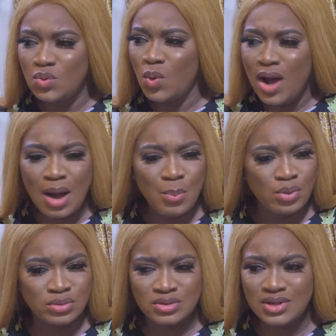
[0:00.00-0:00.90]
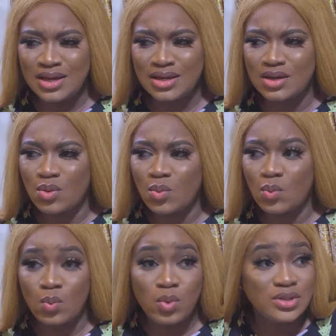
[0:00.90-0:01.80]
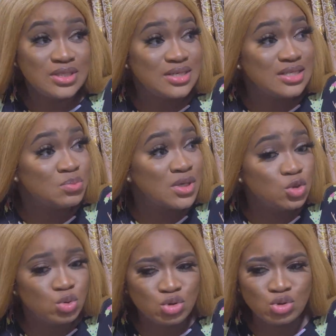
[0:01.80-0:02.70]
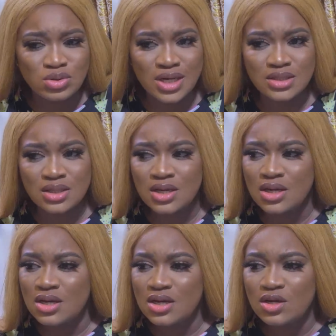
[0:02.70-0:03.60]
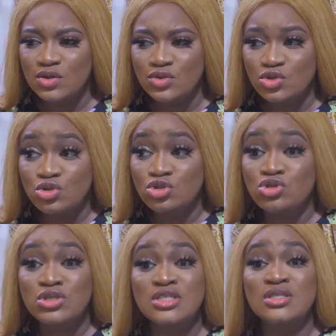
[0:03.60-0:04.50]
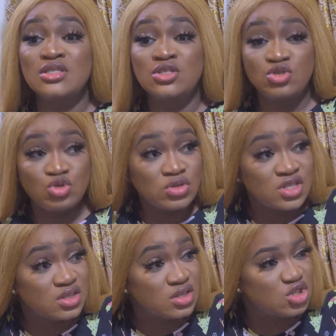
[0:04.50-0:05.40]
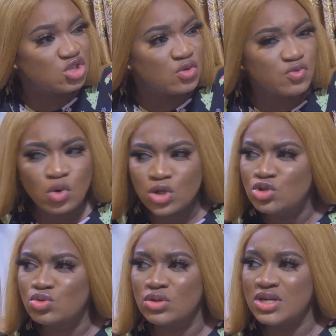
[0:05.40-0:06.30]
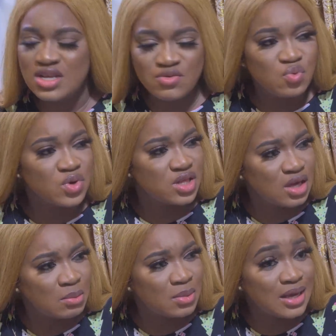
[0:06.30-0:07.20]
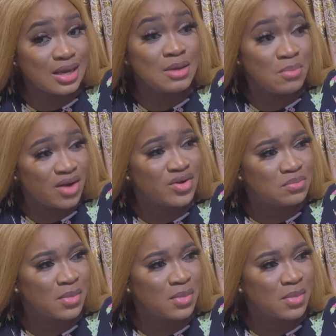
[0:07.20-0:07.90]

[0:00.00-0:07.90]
what happened? Like, what did this man do to you that you just took the decision of going to live with him, like a married